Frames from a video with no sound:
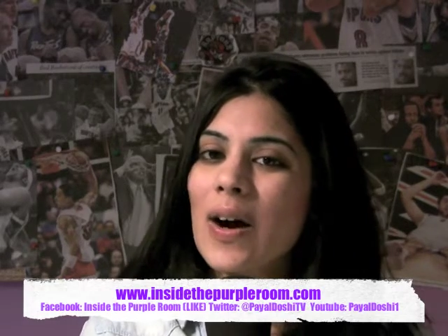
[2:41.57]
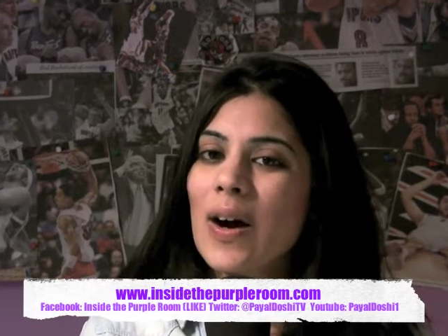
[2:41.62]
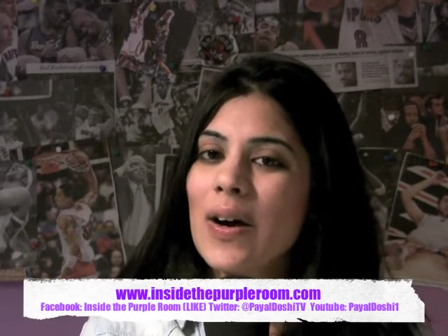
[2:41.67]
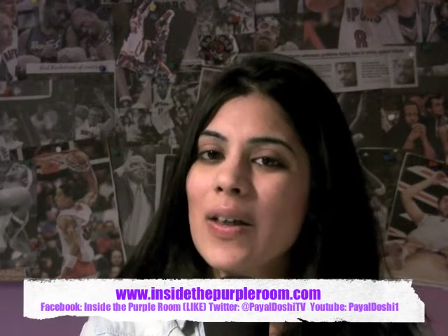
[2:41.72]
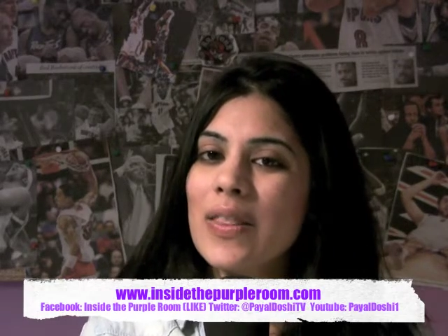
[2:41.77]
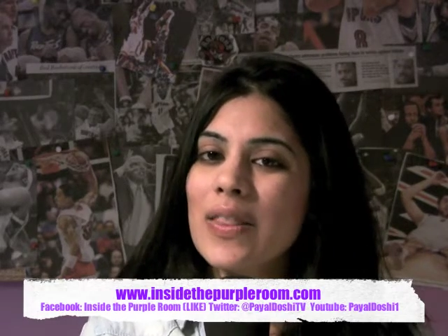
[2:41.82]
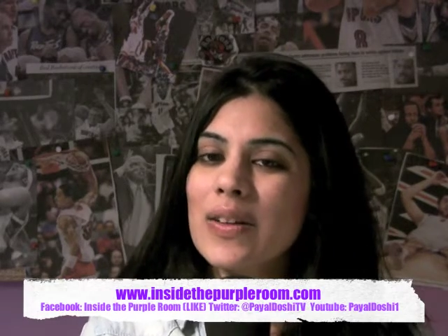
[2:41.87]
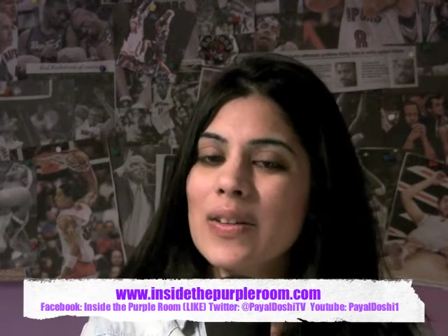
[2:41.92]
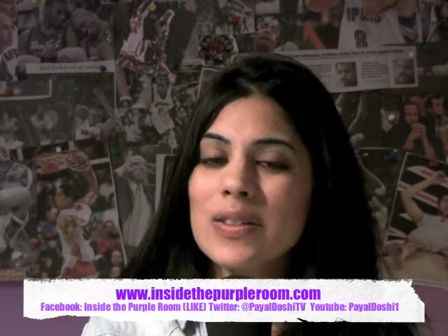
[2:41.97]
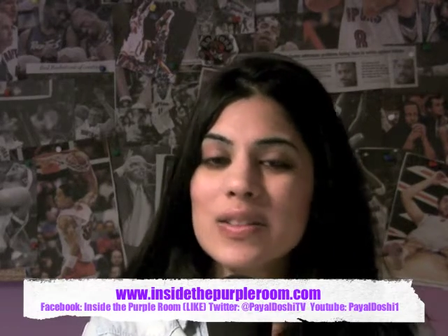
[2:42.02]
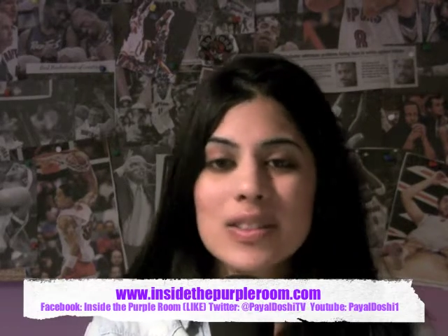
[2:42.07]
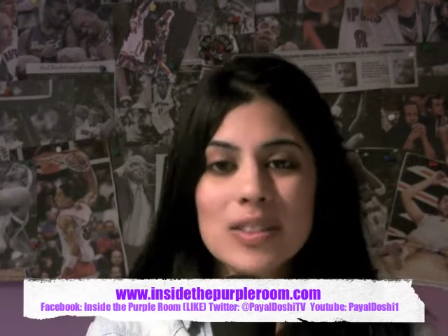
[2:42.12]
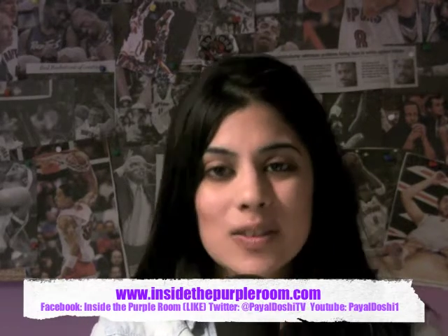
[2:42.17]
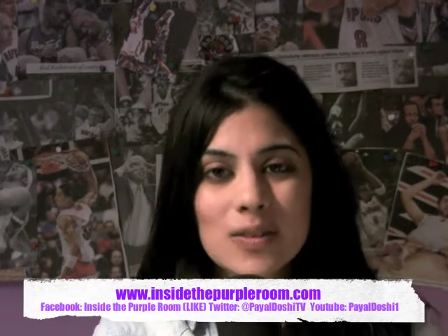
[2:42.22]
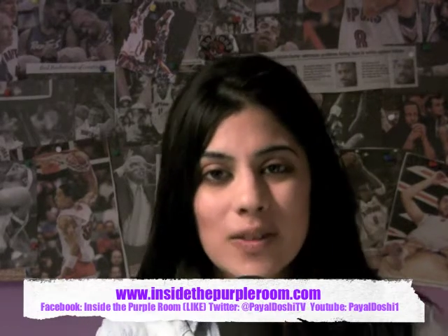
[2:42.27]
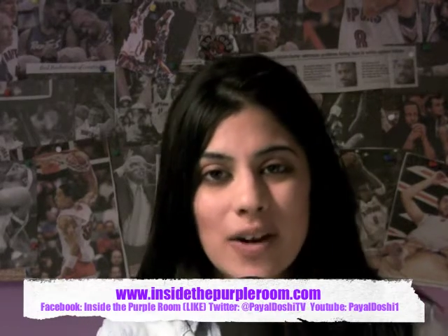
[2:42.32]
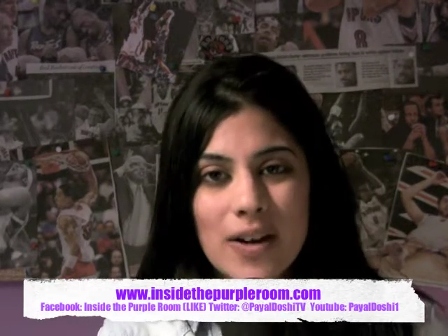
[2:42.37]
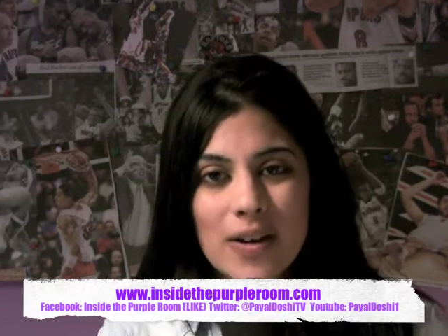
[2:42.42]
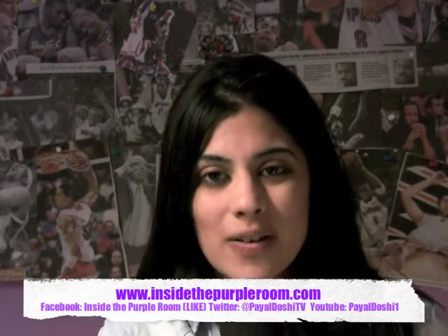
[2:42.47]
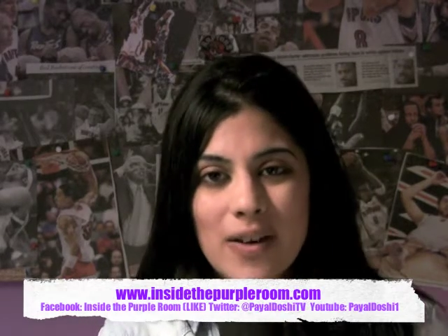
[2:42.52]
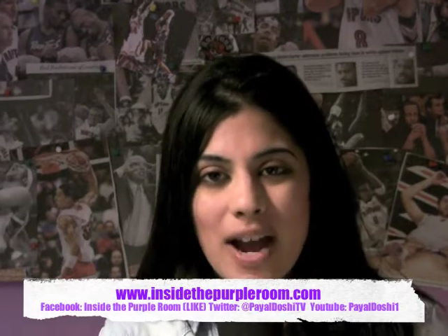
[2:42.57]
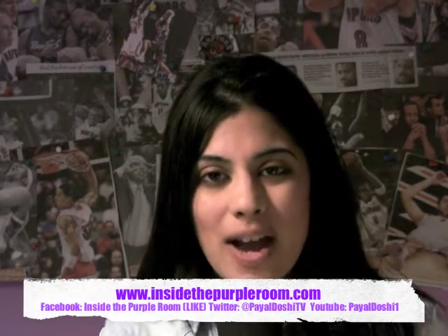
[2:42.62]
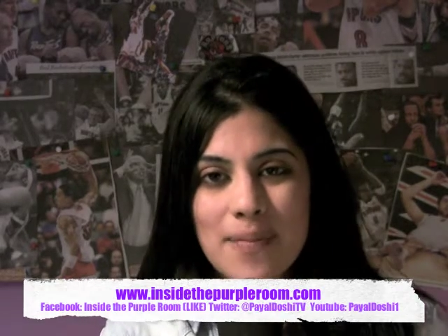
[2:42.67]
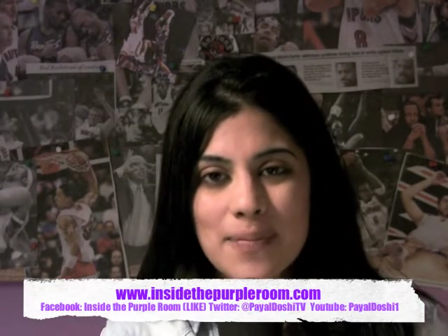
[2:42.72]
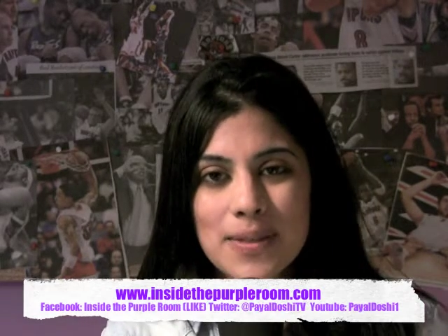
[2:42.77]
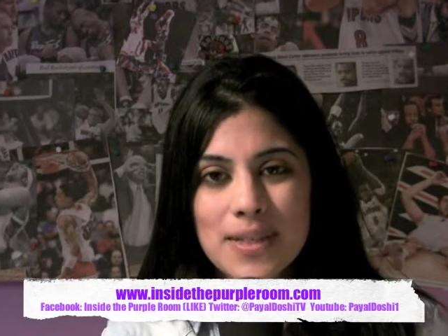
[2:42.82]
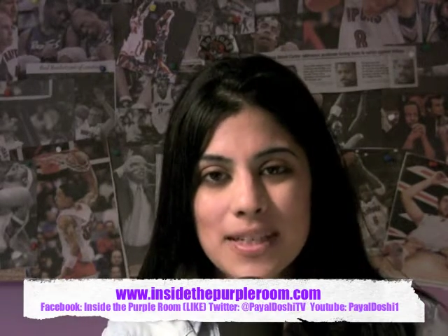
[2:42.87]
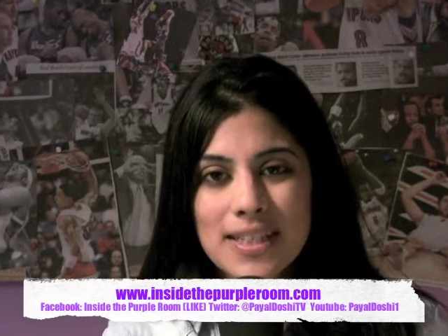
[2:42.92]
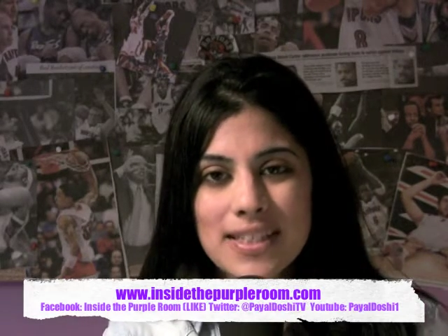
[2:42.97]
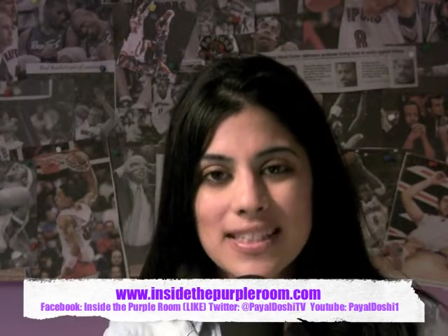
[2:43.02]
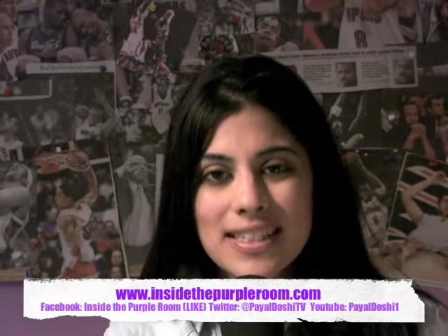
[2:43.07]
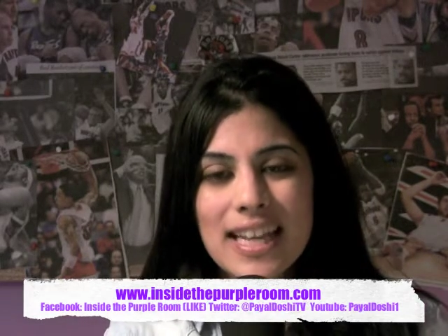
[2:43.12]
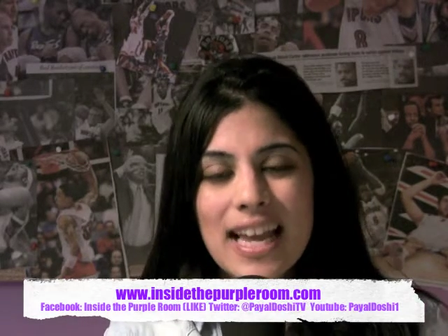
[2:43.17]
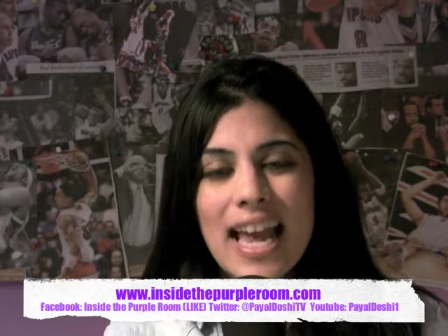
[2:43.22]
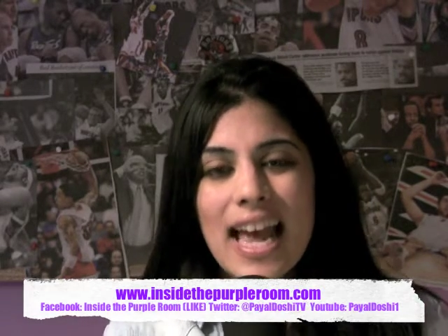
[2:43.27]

on those Toronto Raptors.